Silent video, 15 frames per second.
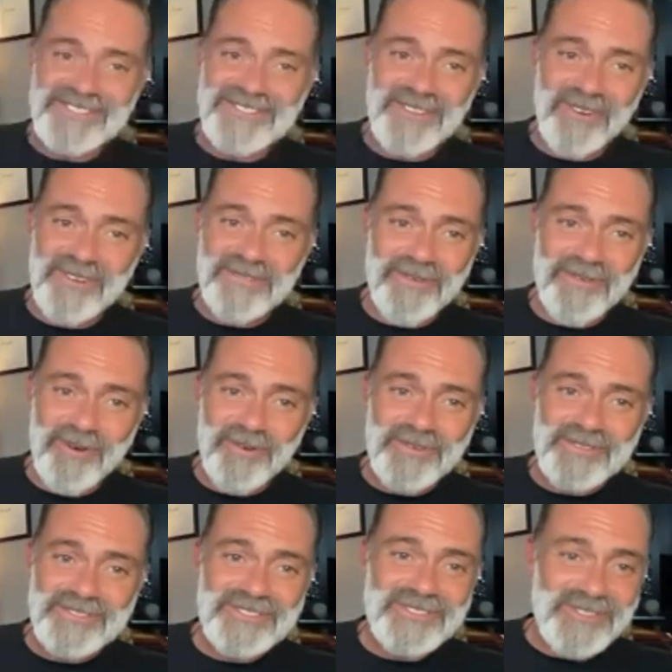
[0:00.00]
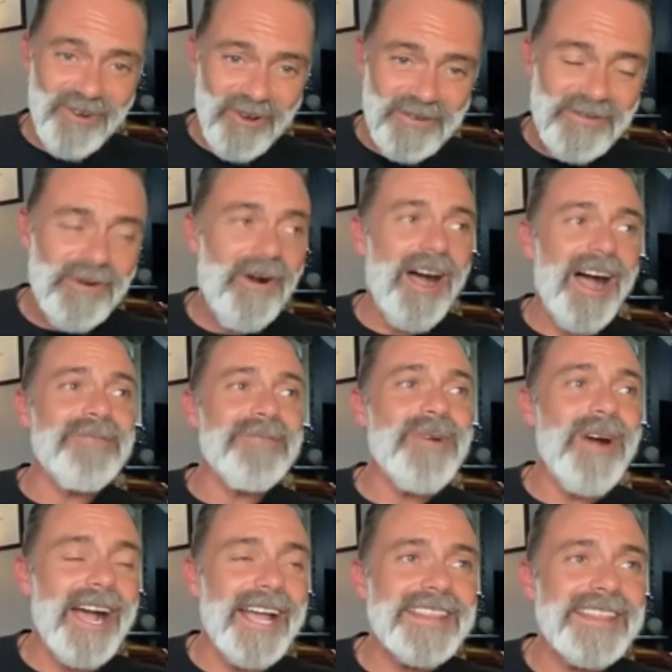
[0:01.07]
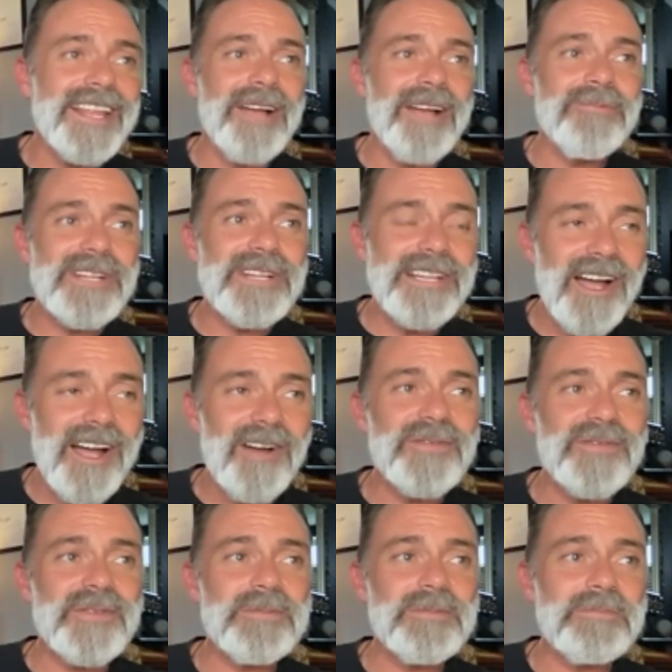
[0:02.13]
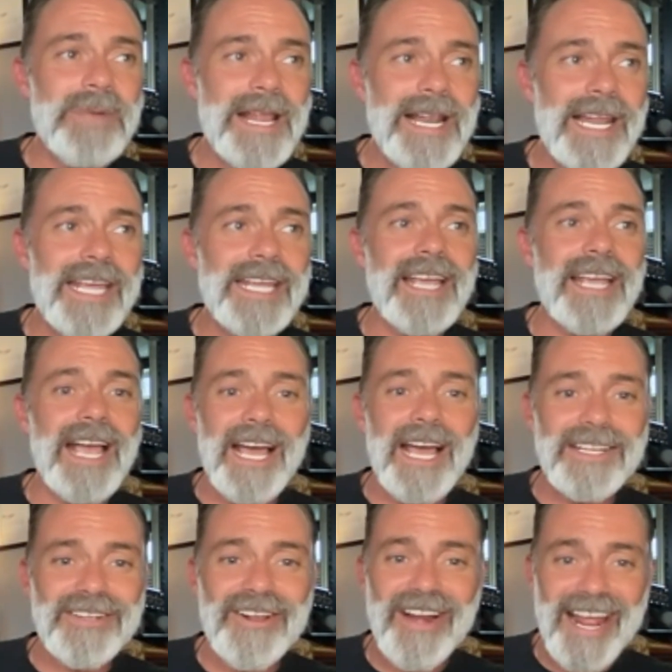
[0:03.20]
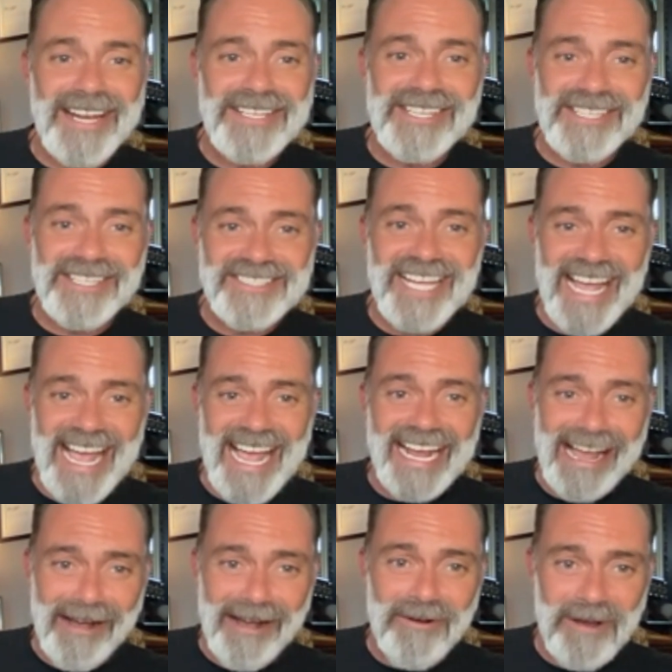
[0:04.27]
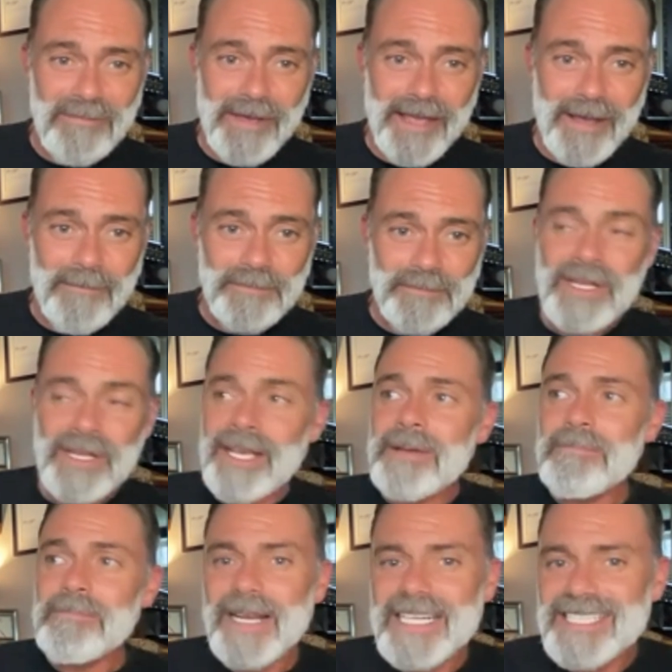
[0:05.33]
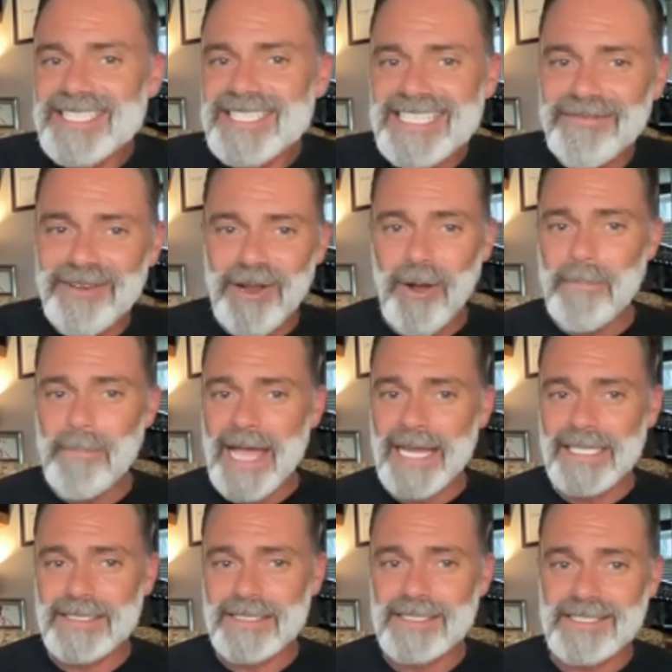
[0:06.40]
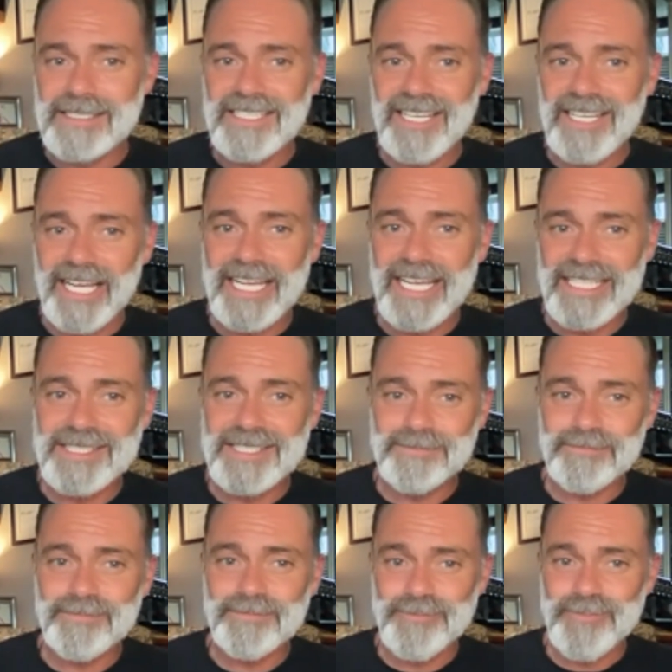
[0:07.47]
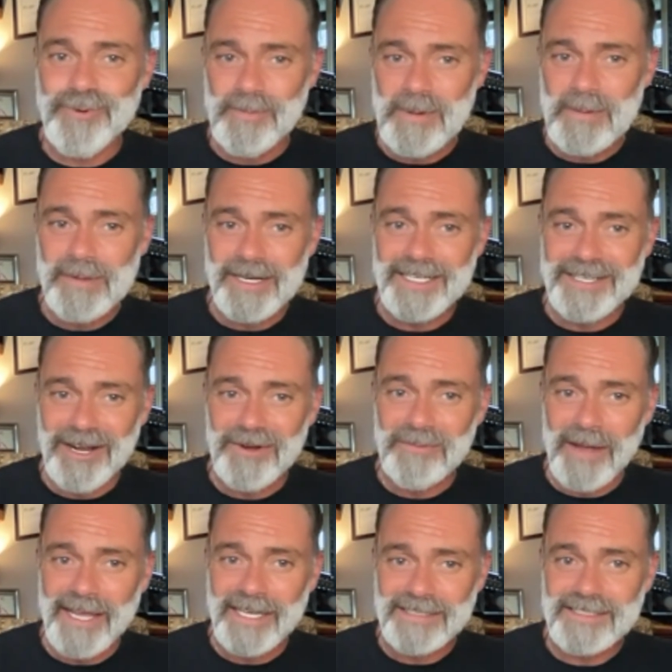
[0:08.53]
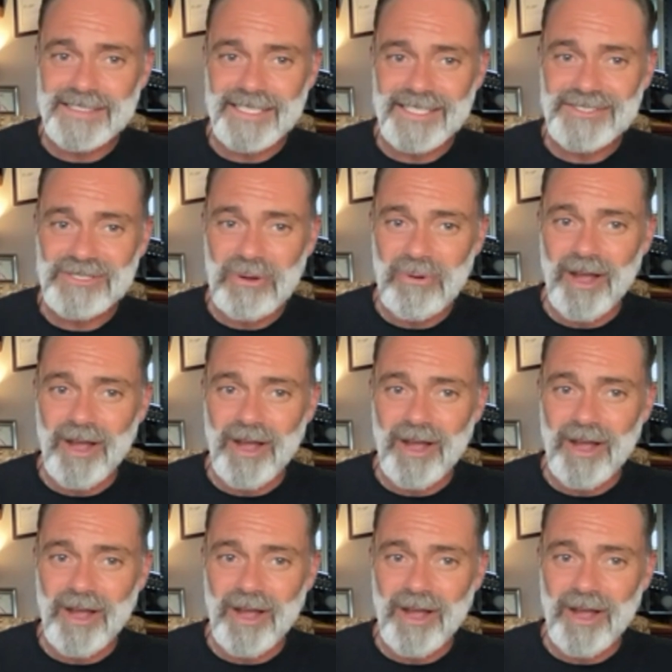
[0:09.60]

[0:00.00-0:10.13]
joyful, joyful. I would love Billy and Glenda to hang out a bit. Billy doesn't have a lot of mates. Like, he's proper Billy no mates. So